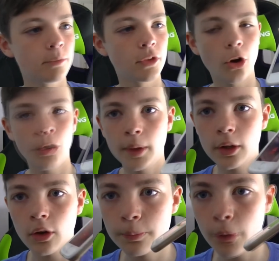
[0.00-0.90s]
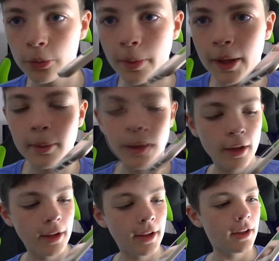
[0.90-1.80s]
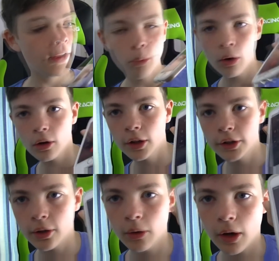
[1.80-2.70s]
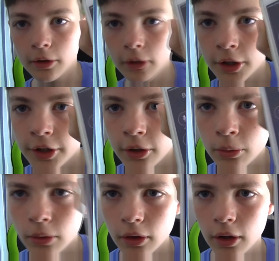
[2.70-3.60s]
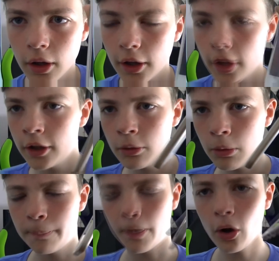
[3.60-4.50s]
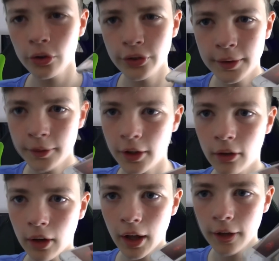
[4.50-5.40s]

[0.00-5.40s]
Oh my gosh, Boss Baby. What? Are you a boss in real life?